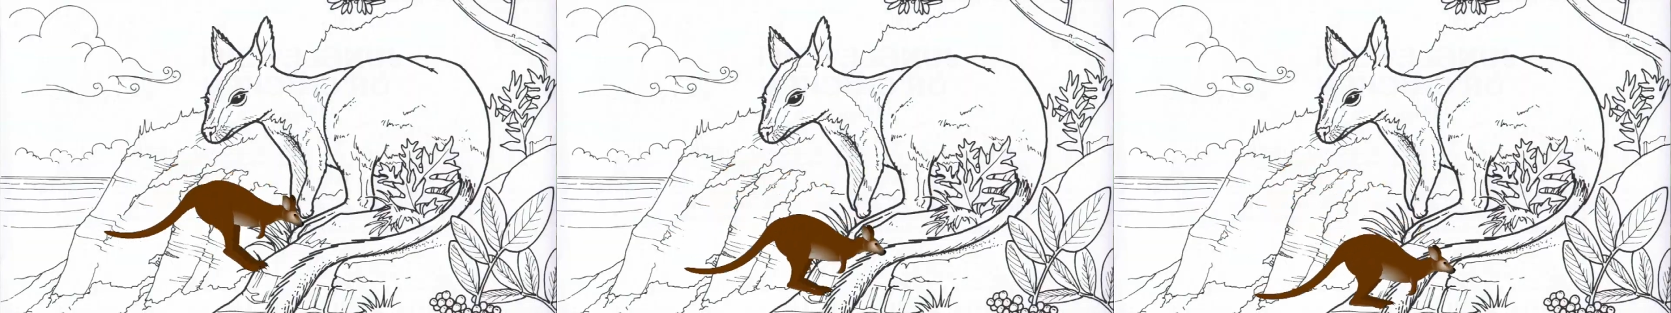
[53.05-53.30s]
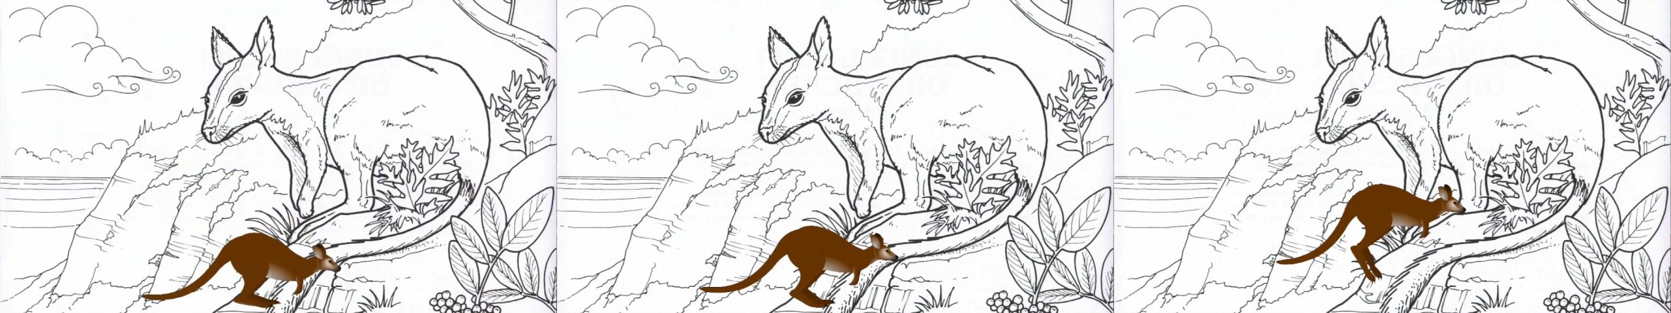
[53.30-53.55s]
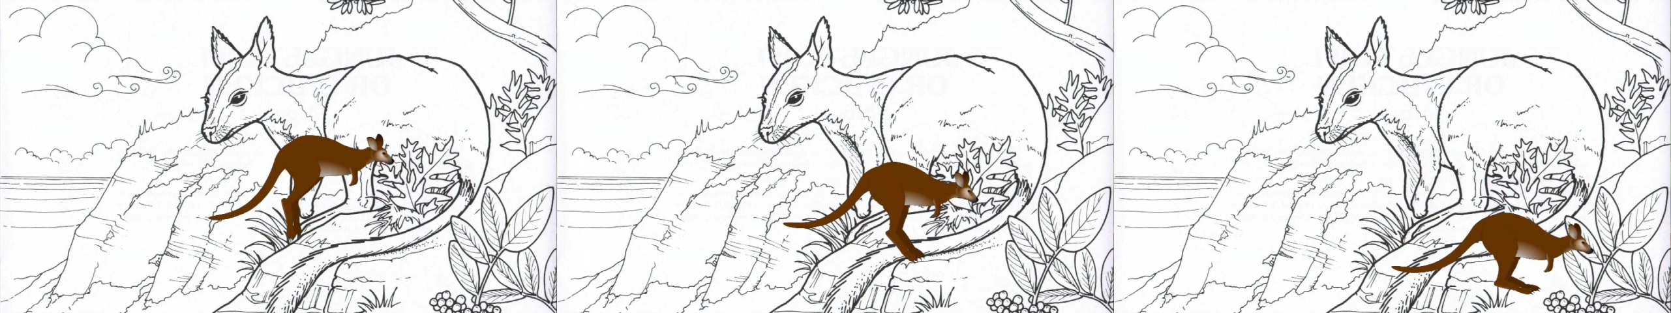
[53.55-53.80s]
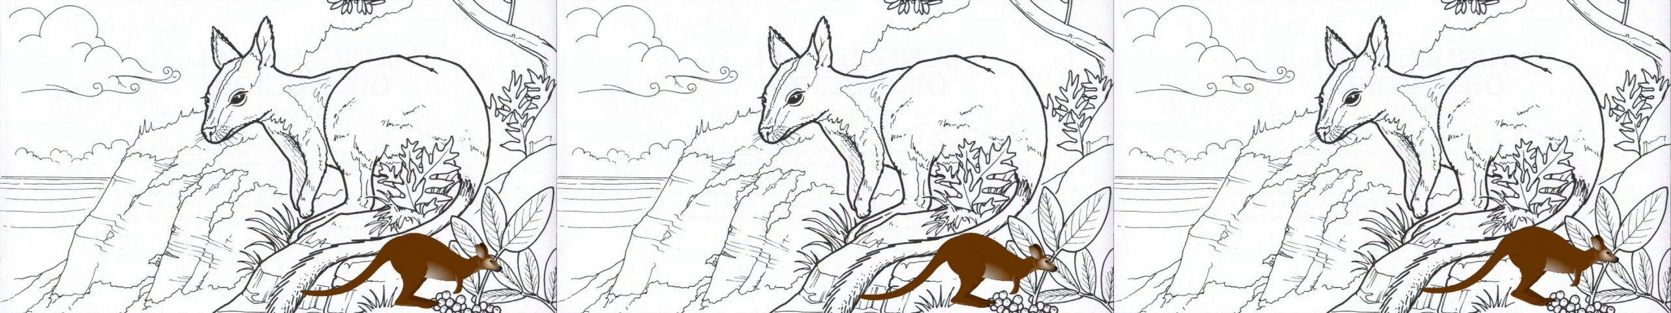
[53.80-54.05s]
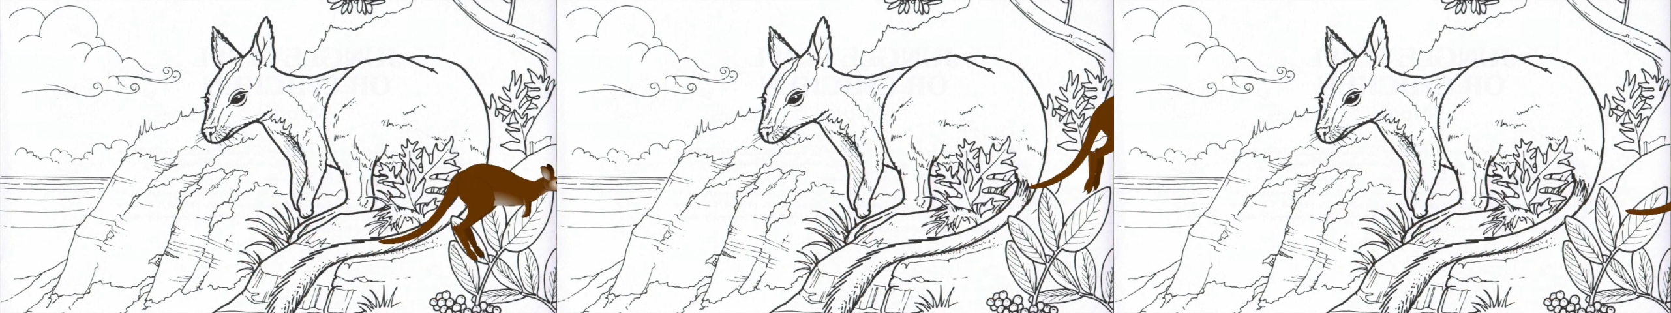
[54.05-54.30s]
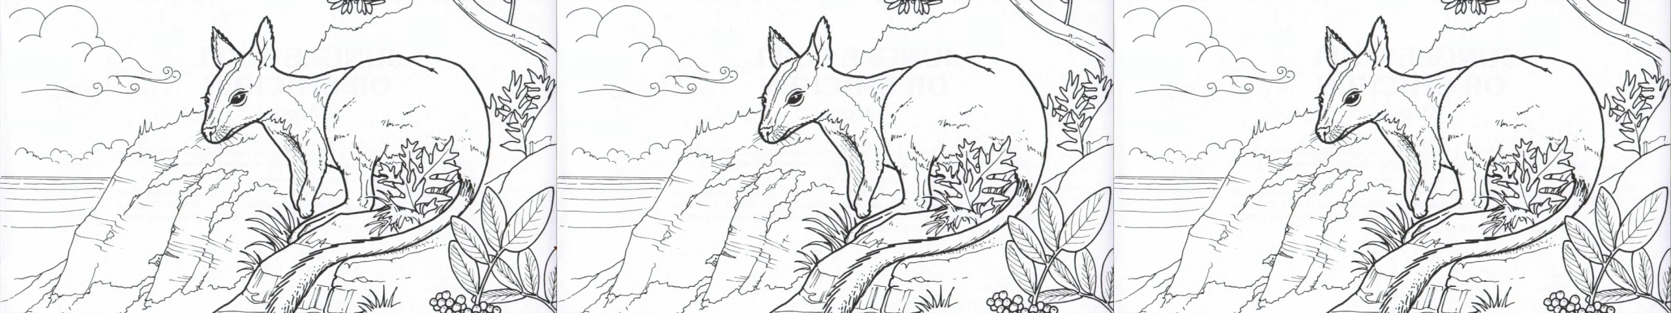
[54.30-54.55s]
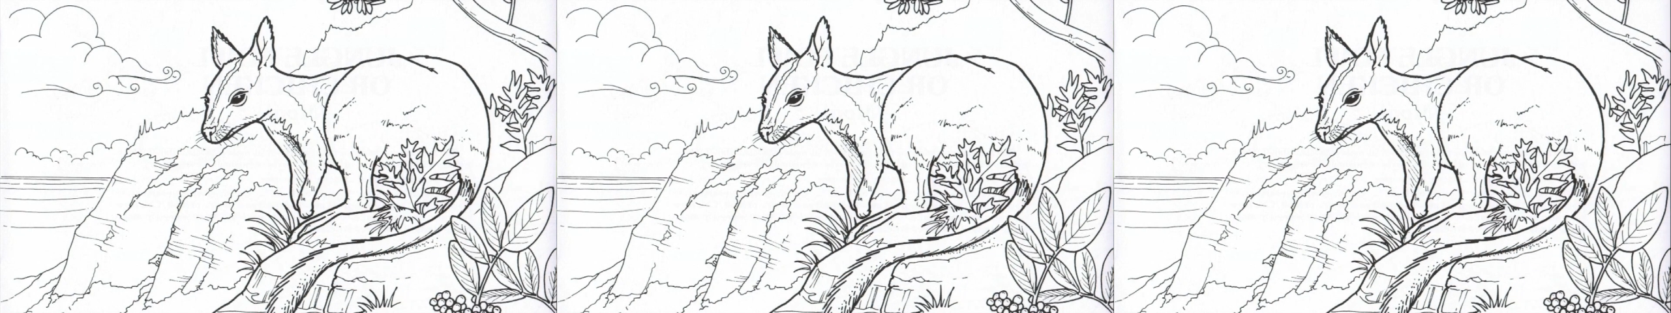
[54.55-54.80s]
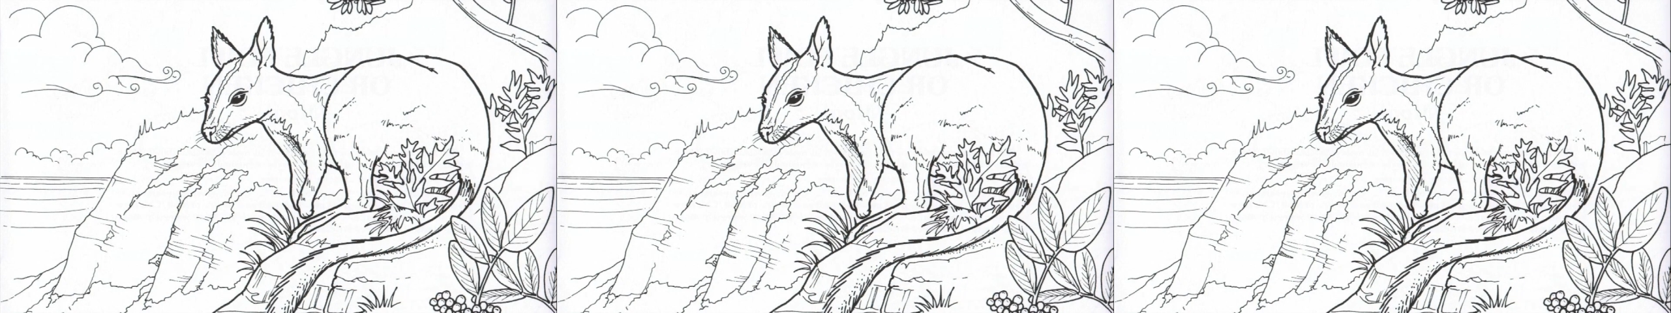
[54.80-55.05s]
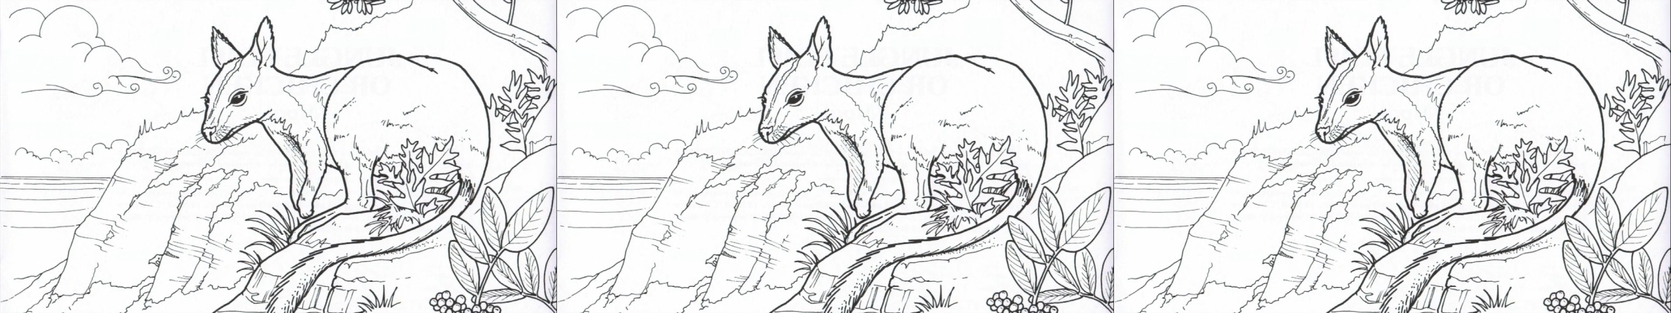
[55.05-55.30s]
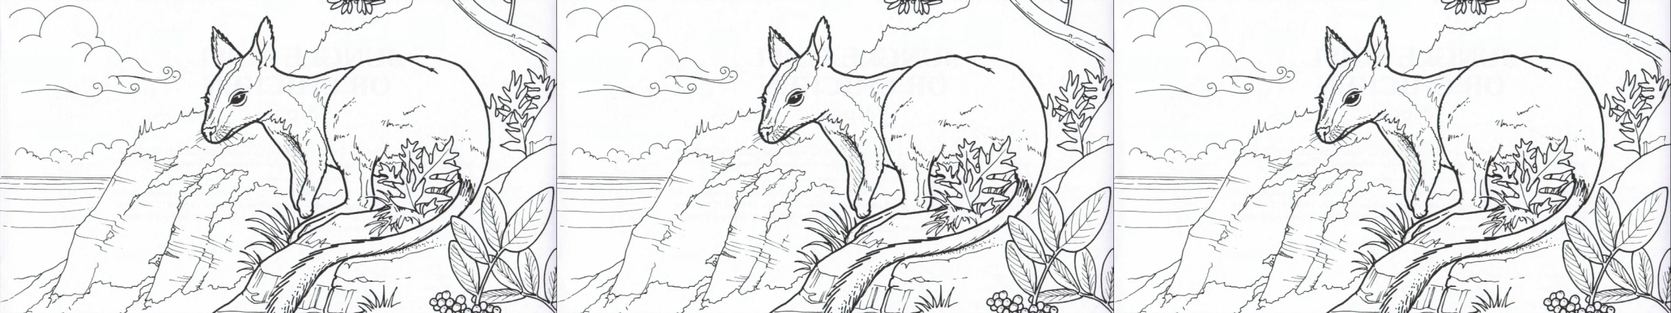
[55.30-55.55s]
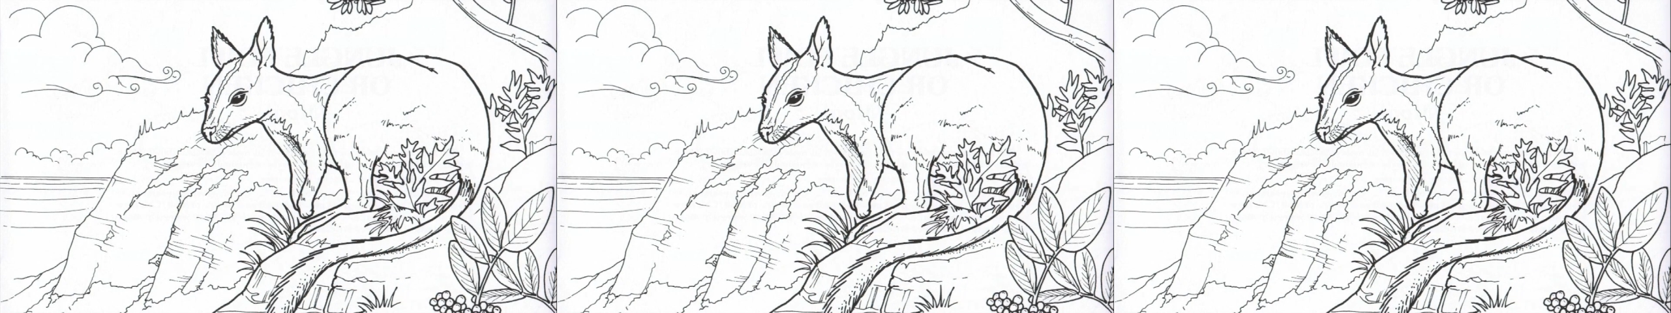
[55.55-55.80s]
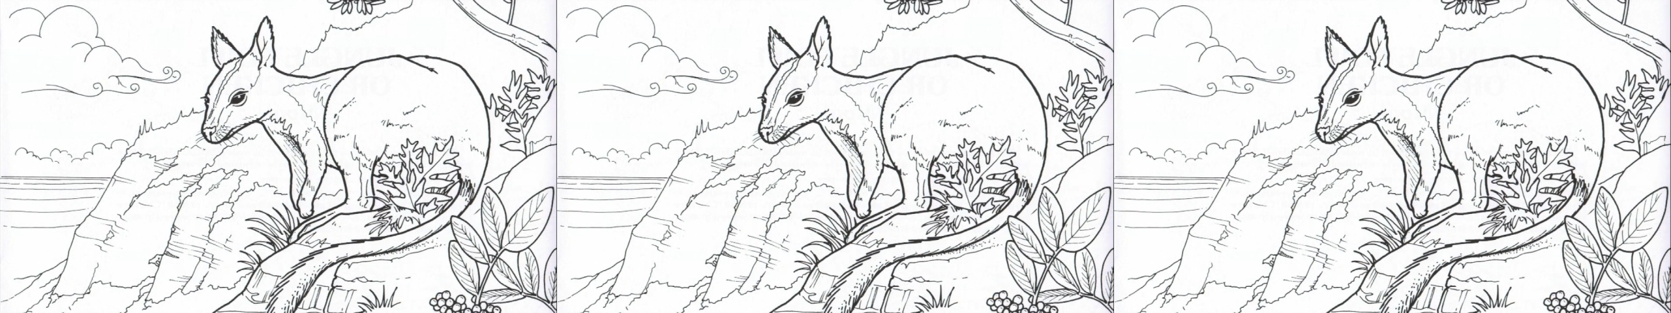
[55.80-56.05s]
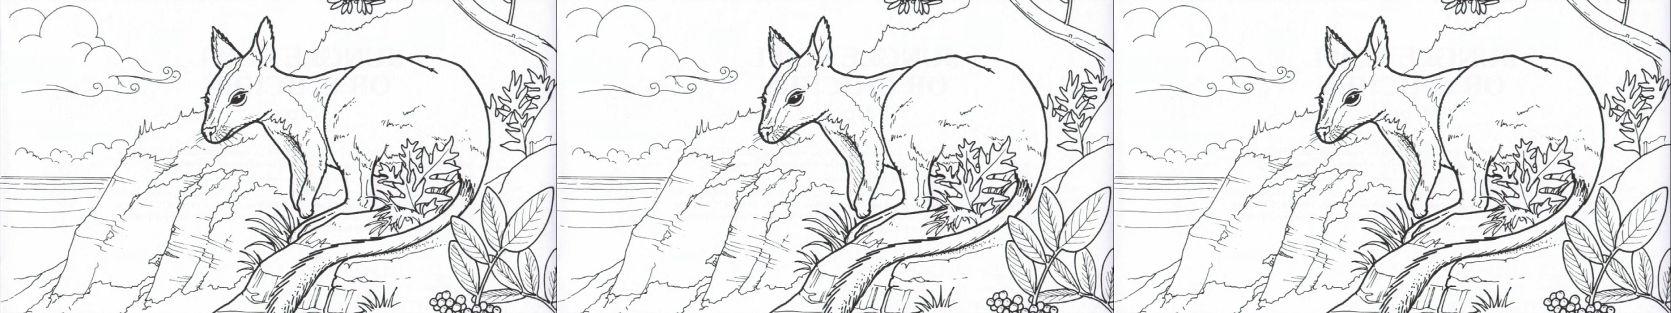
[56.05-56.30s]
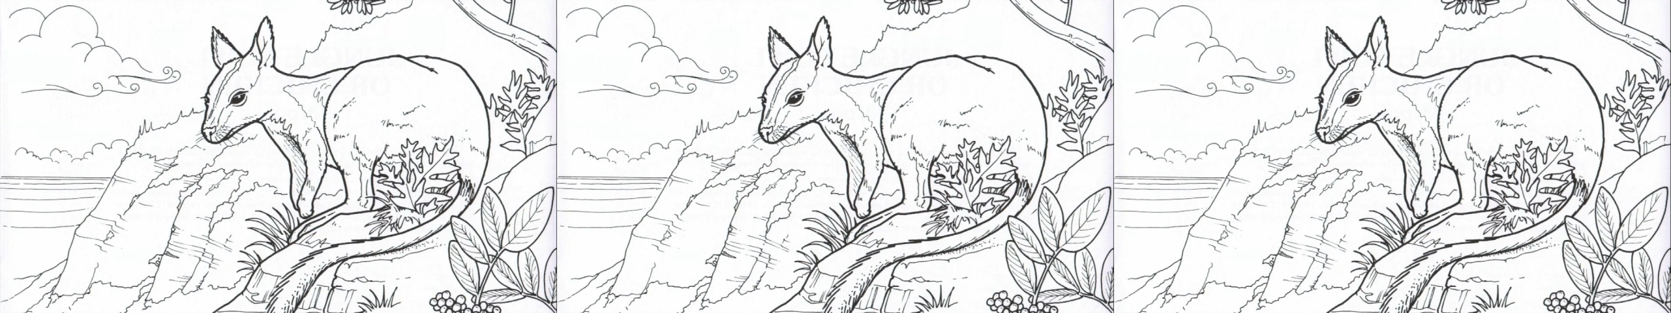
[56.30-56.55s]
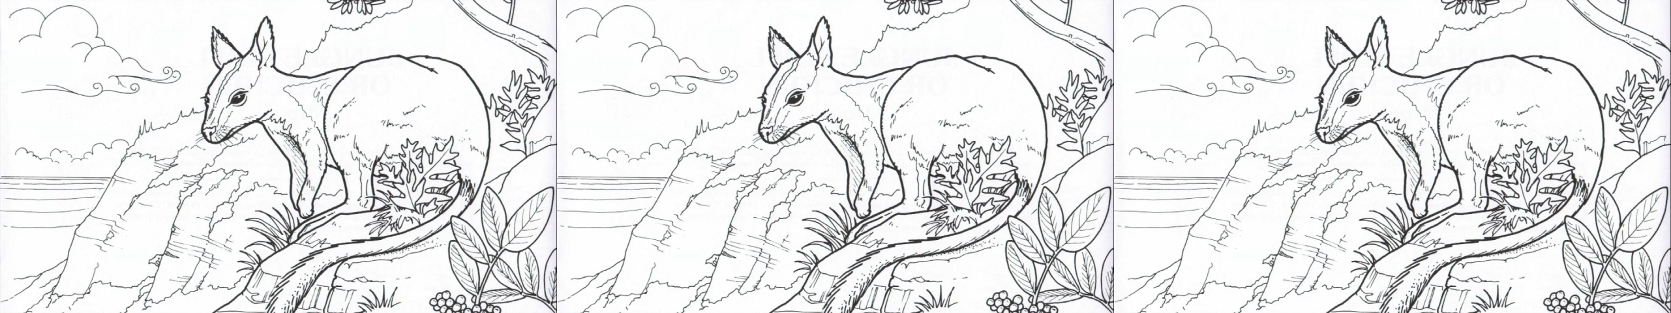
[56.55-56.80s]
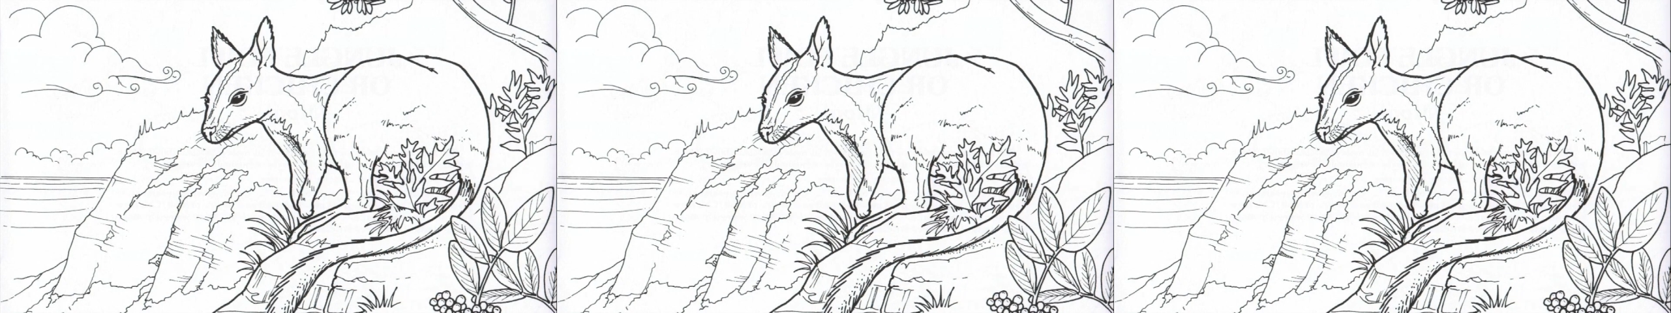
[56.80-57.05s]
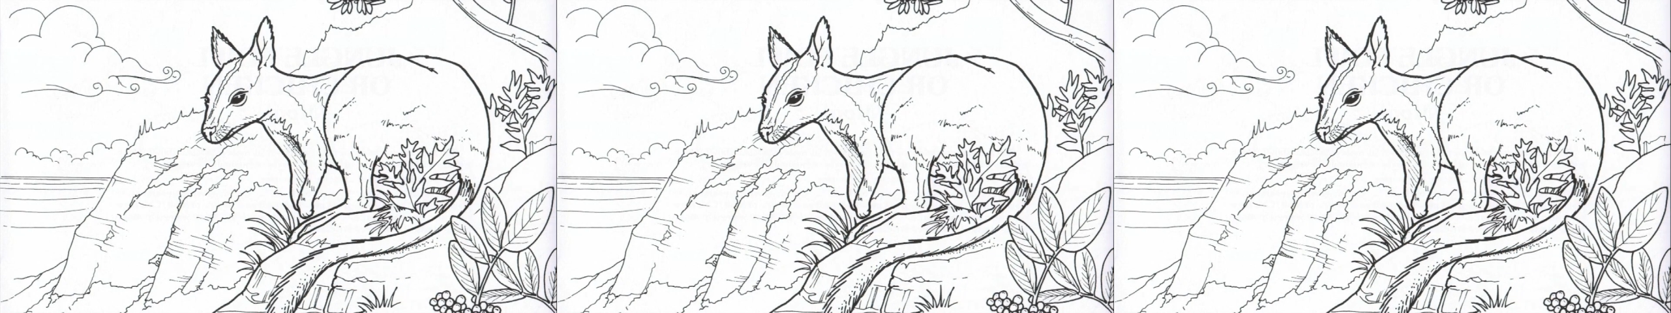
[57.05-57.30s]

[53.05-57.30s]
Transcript: Nobody's mouth can be seen.